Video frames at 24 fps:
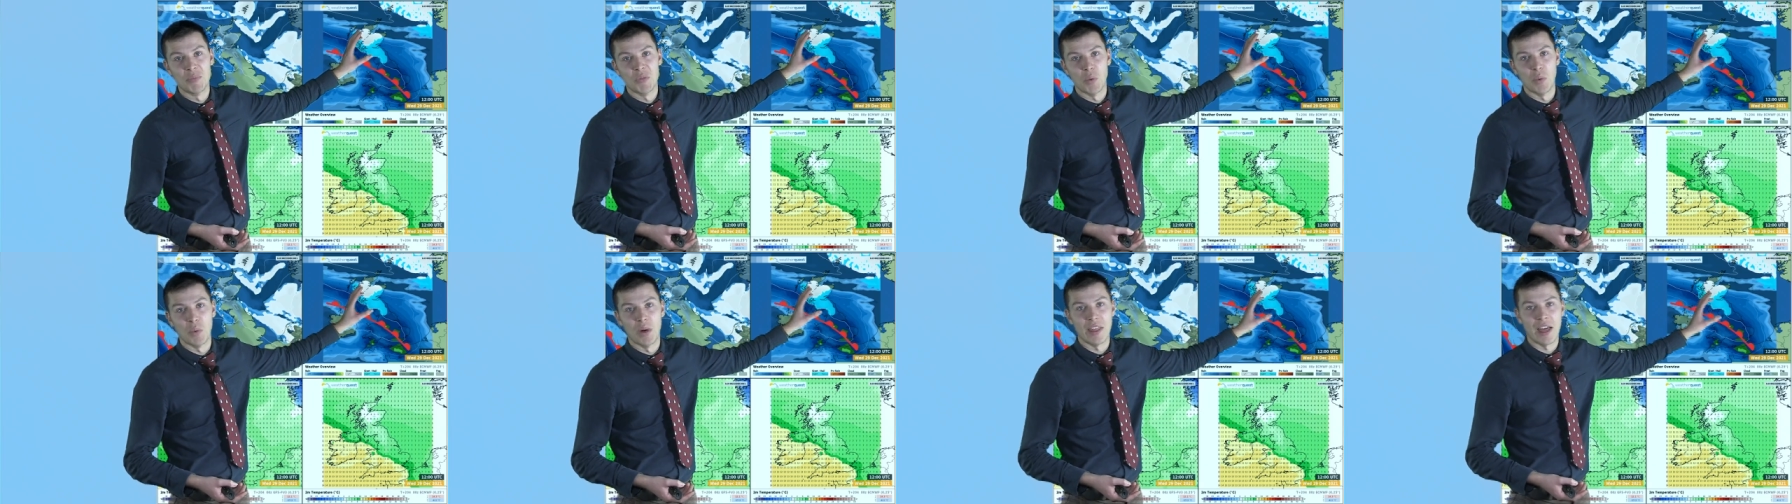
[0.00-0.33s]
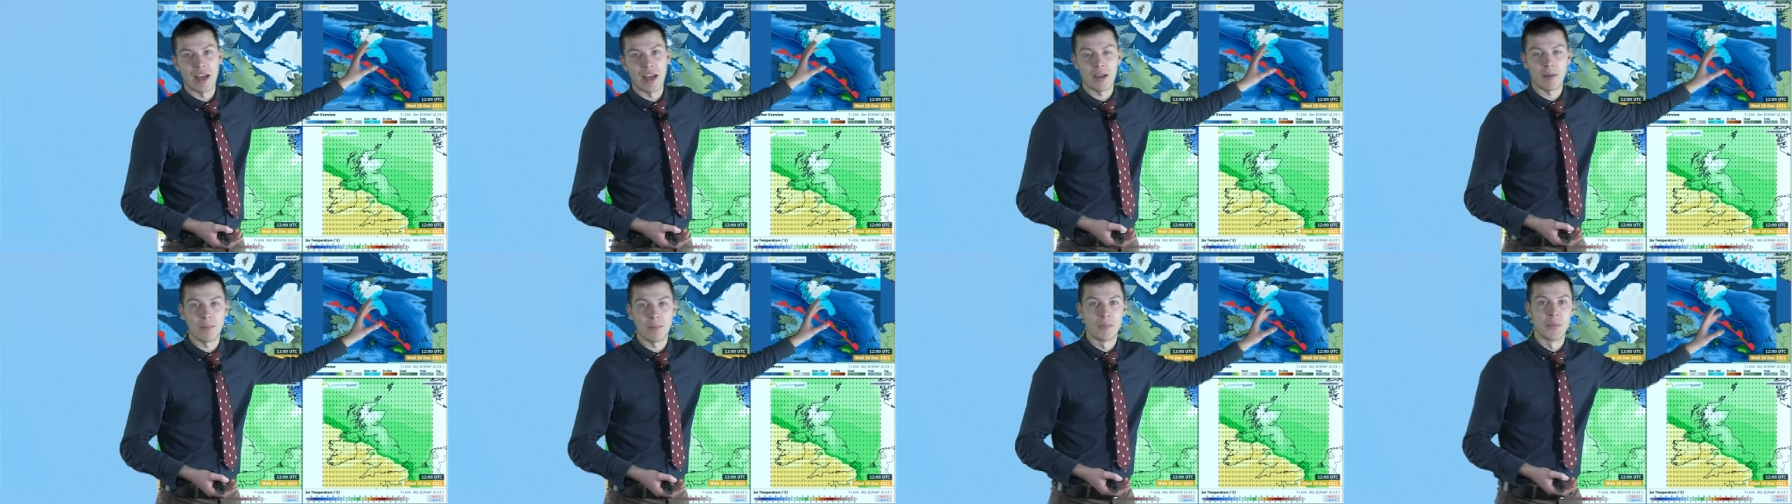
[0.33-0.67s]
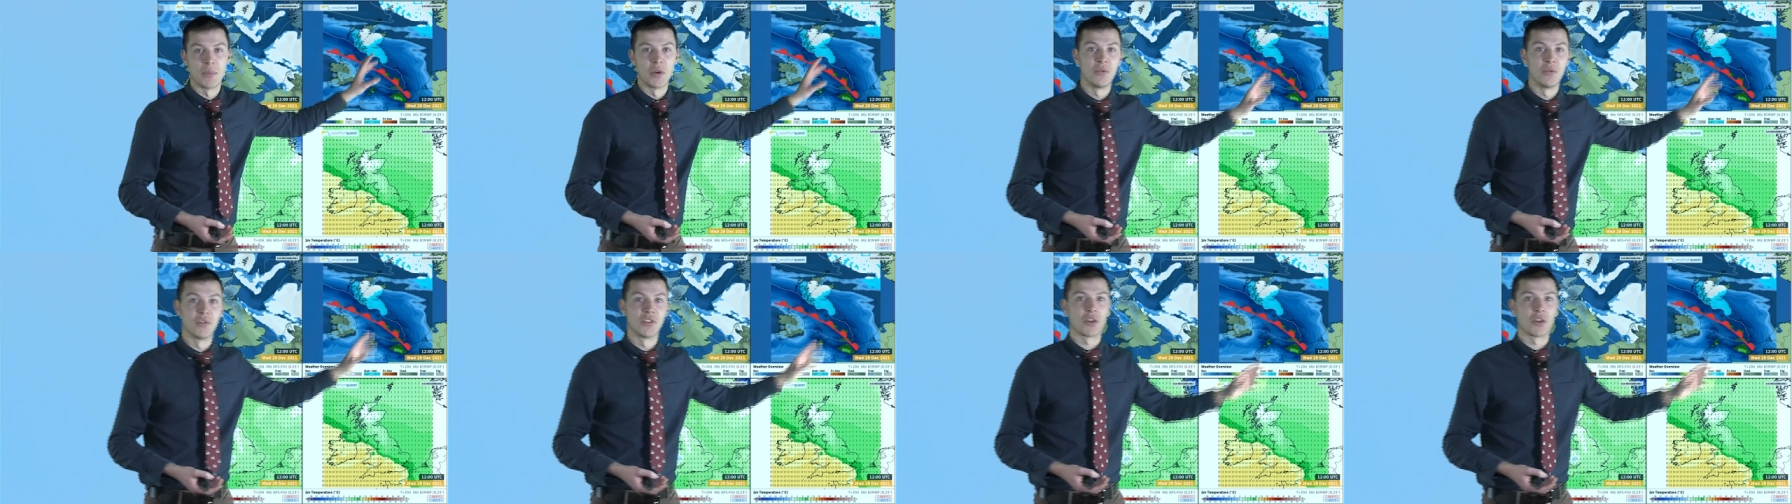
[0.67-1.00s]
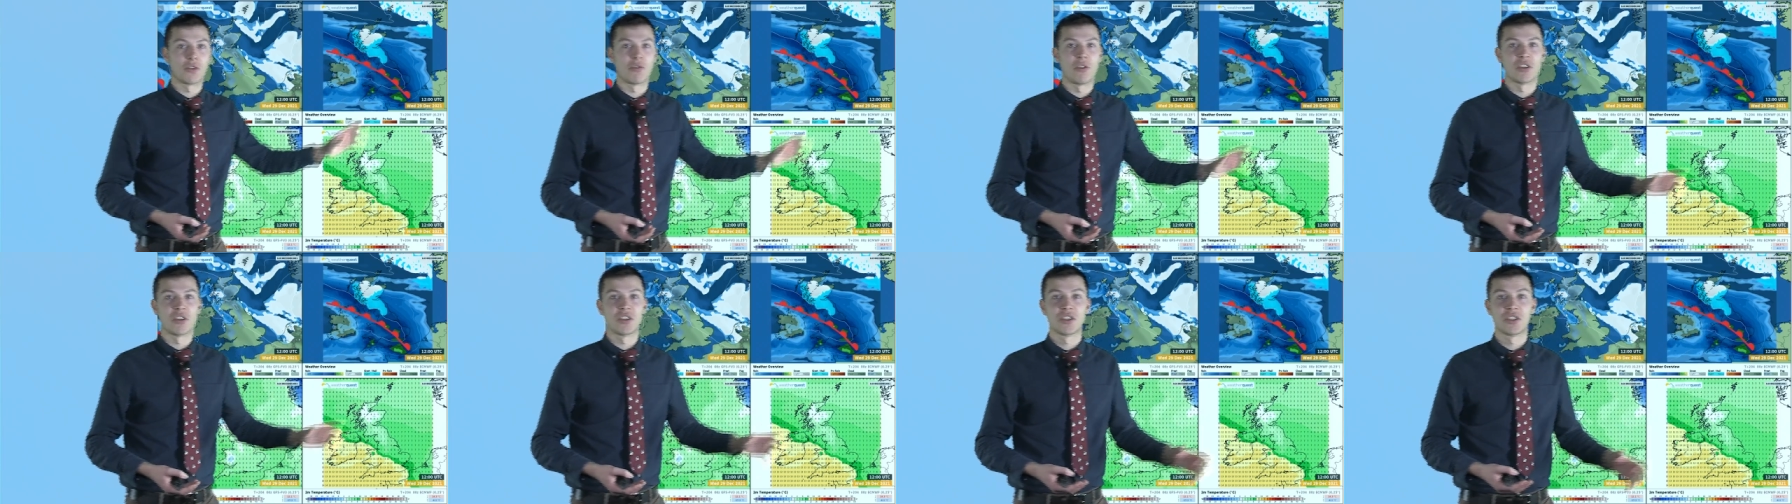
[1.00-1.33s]
where that moves
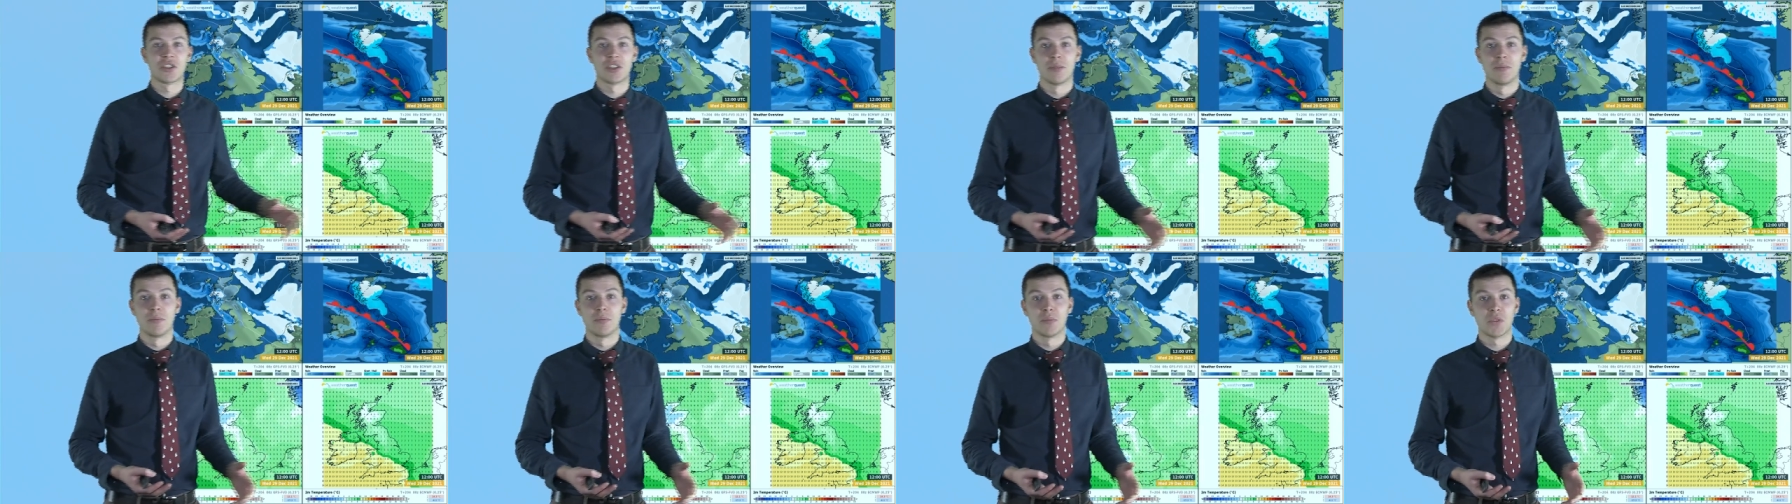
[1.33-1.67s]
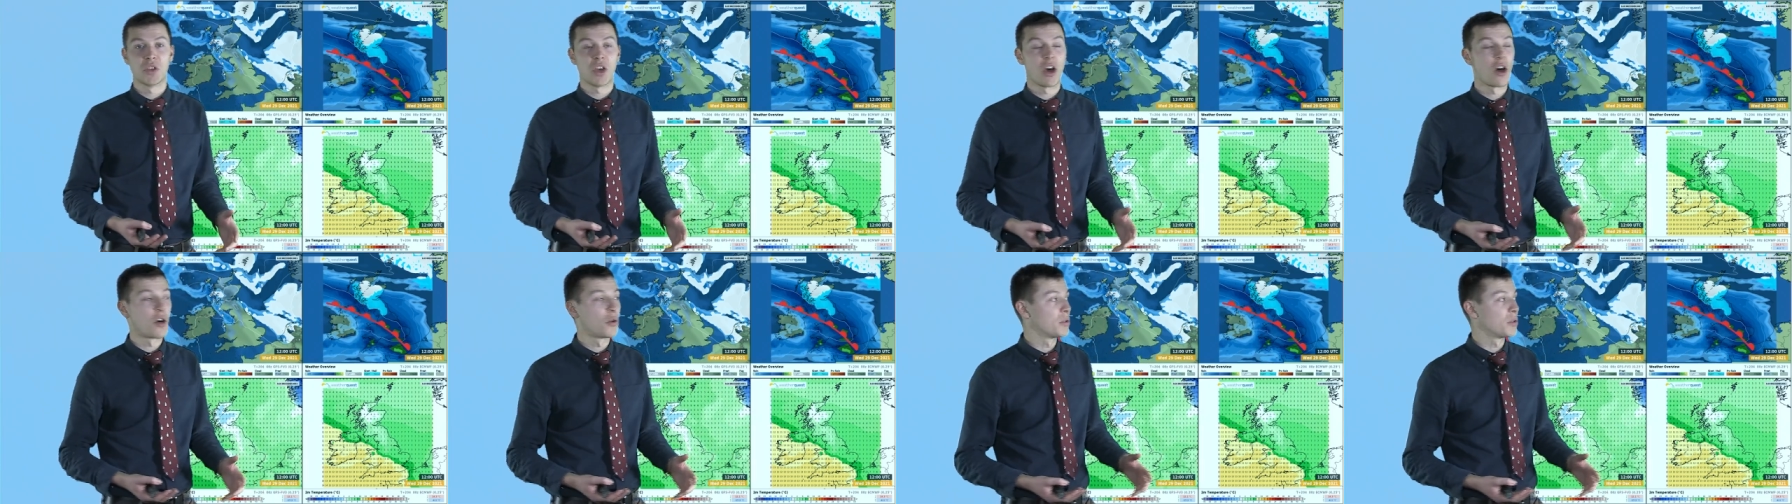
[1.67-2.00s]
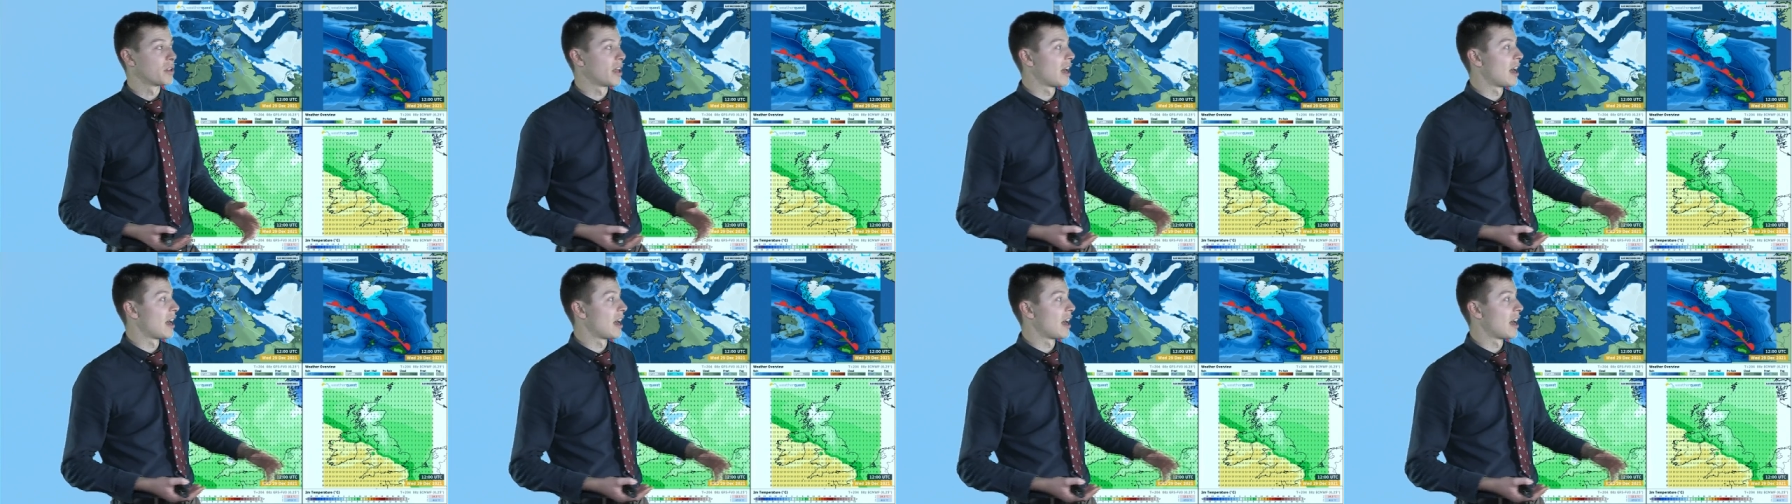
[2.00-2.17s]
across some cold